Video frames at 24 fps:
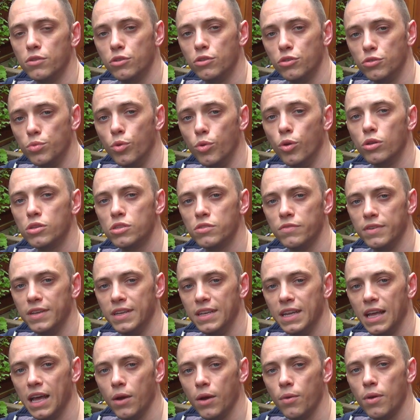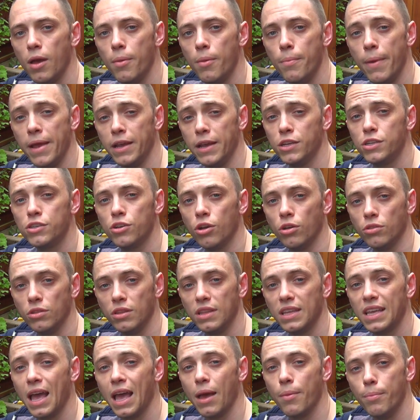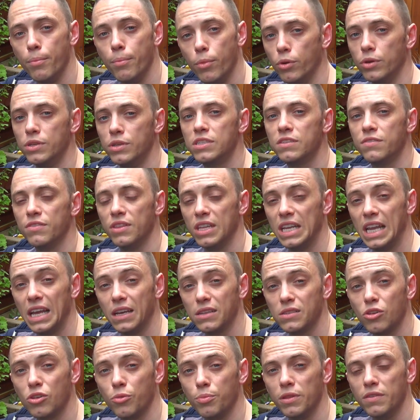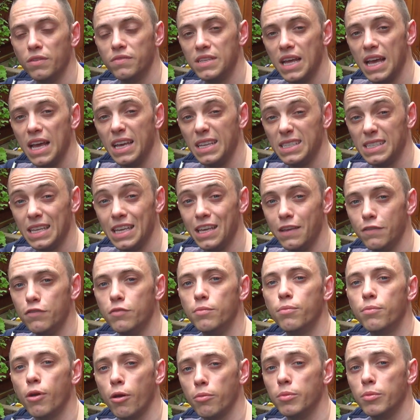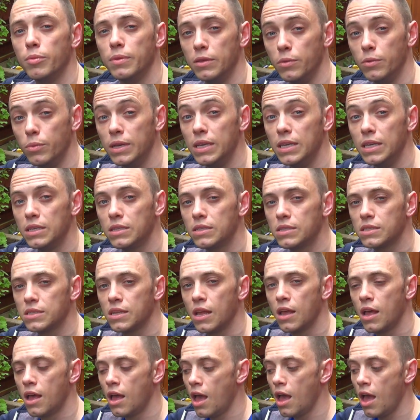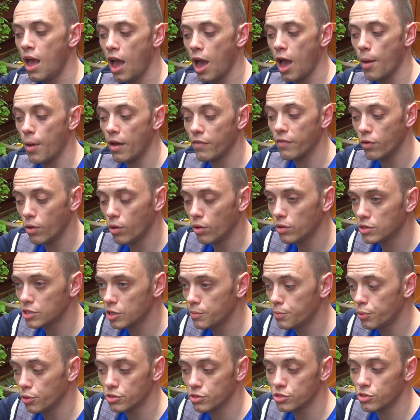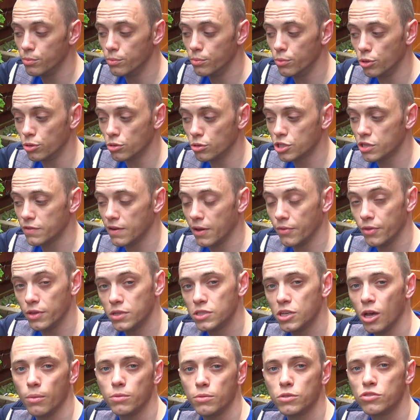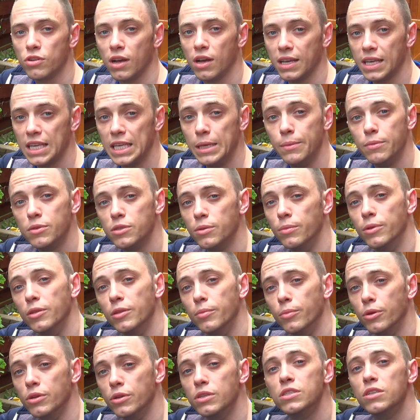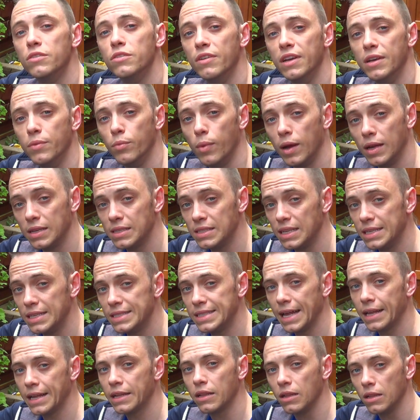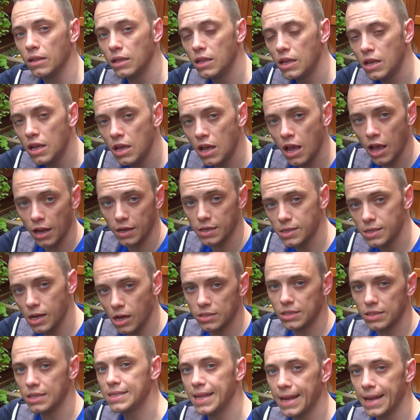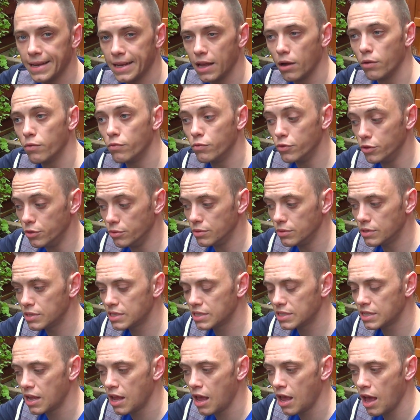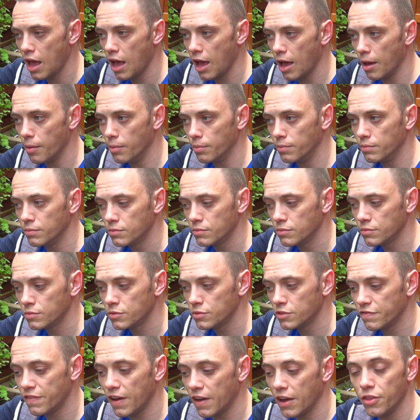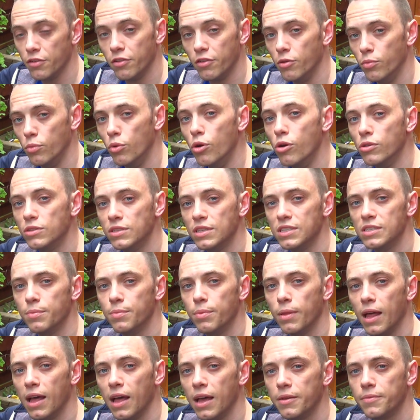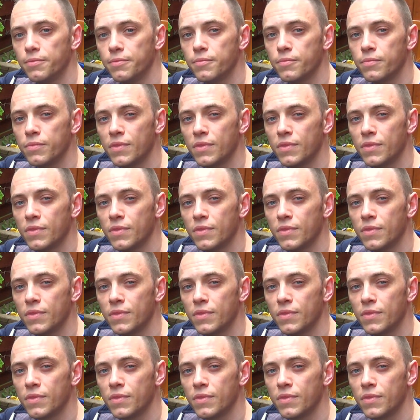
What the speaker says: a good water in now and make sure that they're kept moist for the next couple of days, even probably weeks. I've also put some mulch around the top to try and keep some of the moisture in whilst they settle and start to send out roots to find their own water supply.